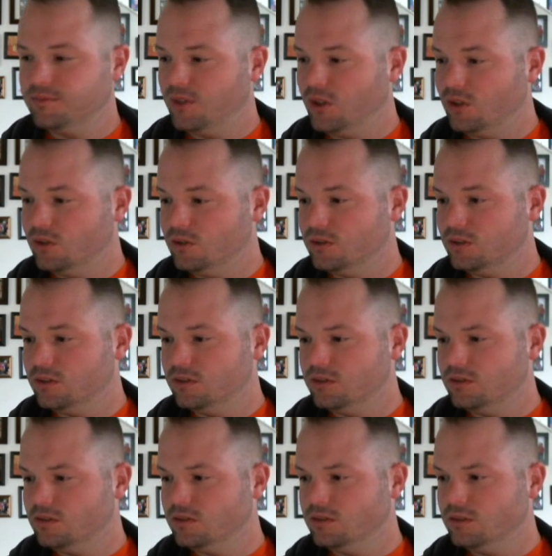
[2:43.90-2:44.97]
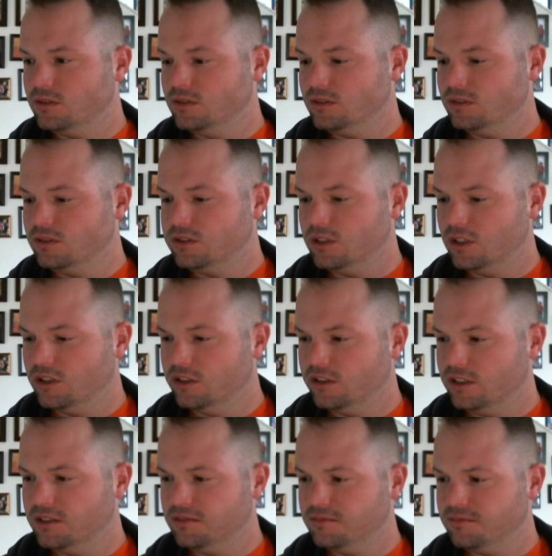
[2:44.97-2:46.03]
old,
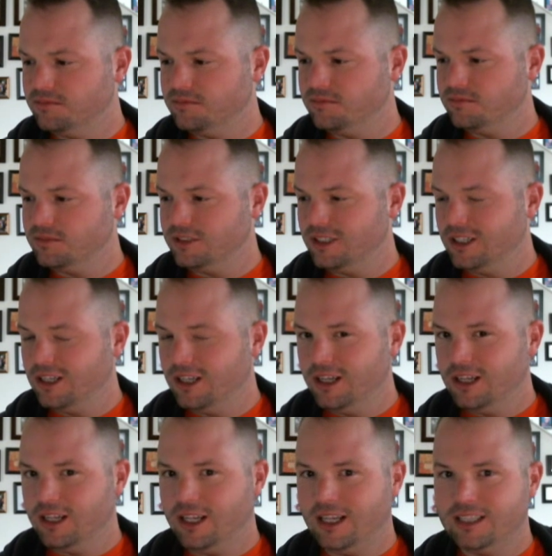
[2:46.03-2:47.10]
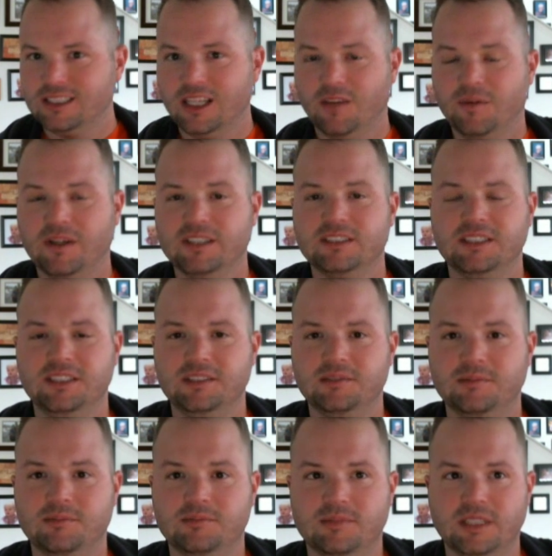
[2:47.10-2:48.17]
so last time I seen
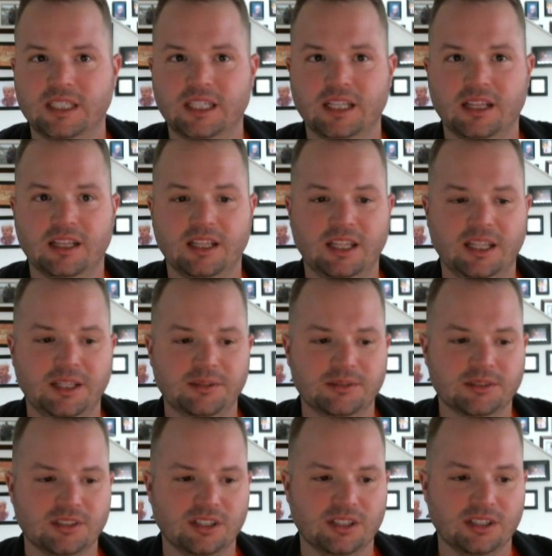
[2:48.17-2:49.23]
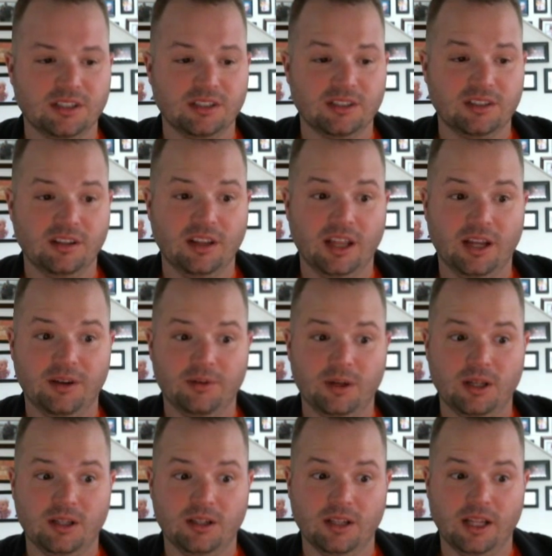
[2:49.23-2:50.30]
him, I didn't think he was looking that
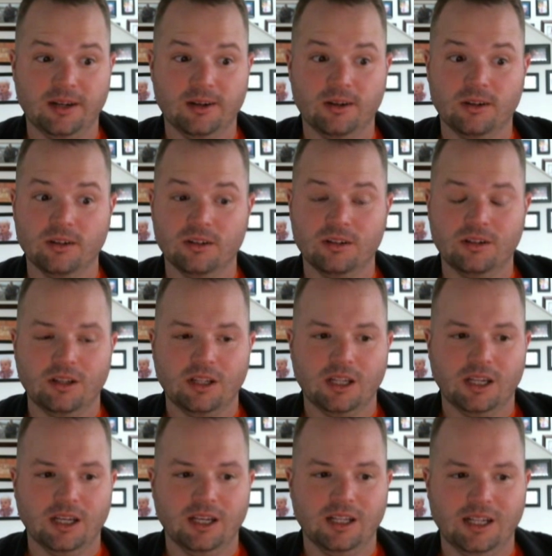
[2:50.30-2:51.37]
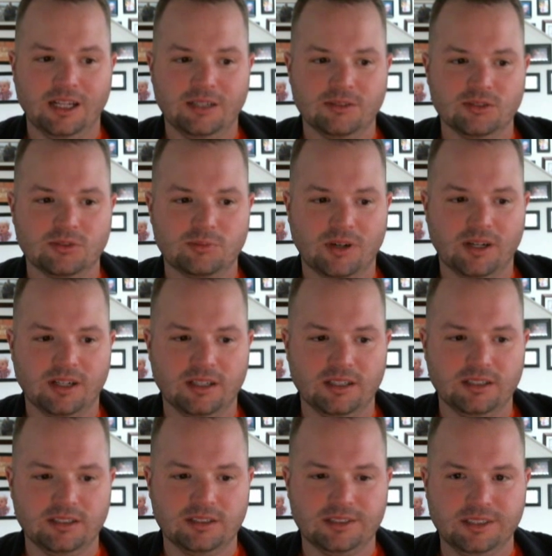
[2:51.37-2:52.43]
well at all. And that was
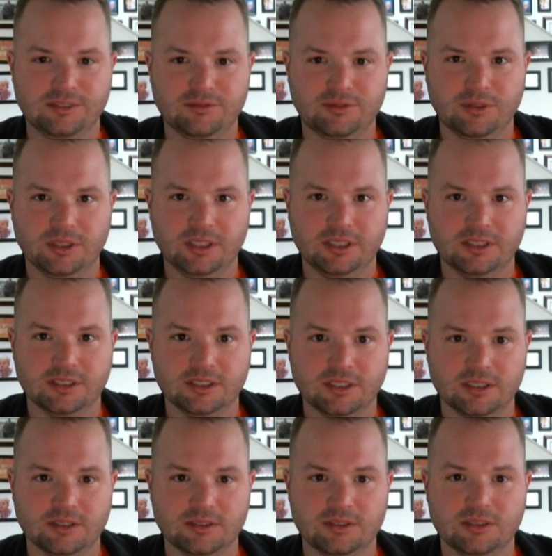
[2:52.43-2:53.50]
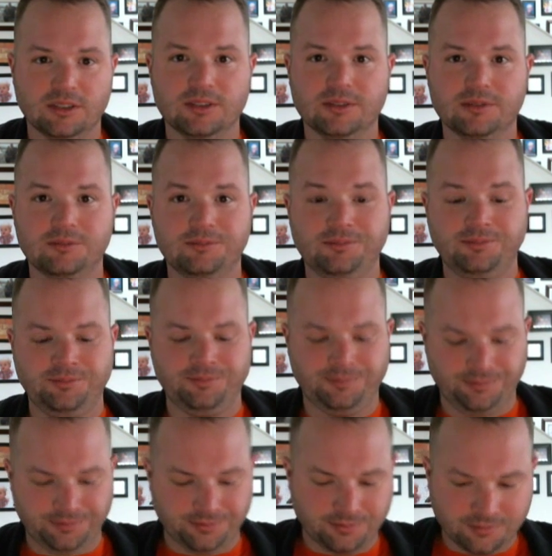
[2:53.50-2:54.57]
probably 3 or 4 years ago, so
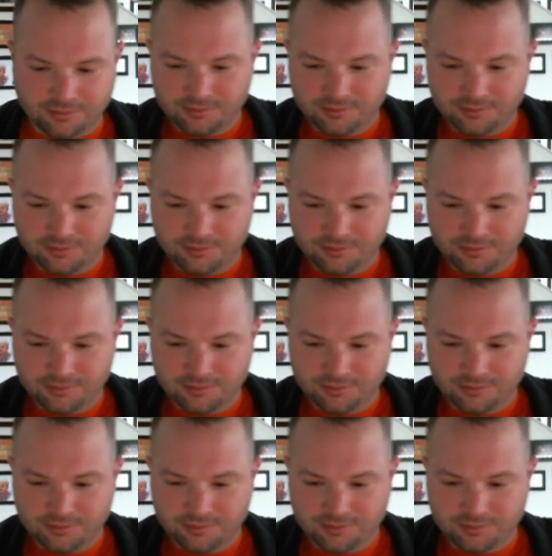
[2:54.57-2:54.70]
I